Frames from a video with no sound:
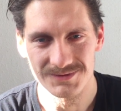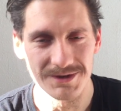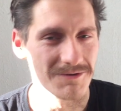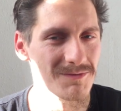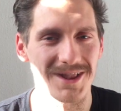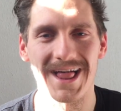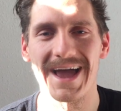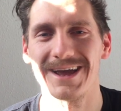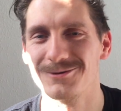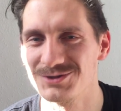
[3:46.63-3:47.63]
Even my
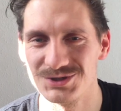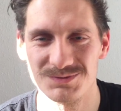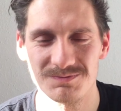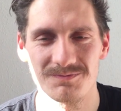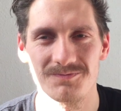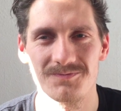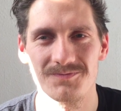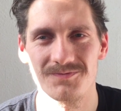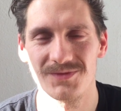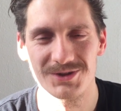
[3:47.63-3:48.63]
language is
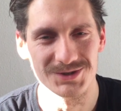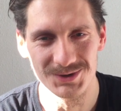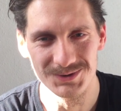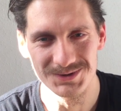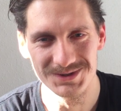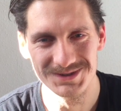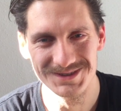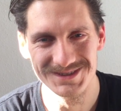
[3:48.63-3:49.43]
not good.